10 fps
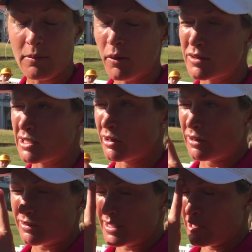I'm obviously going to
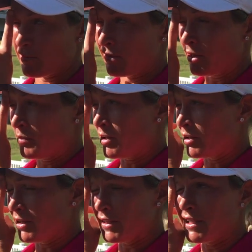tee off a little bit earlier
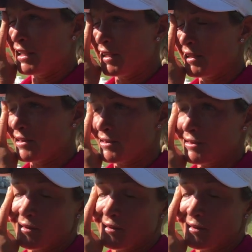than the leaders.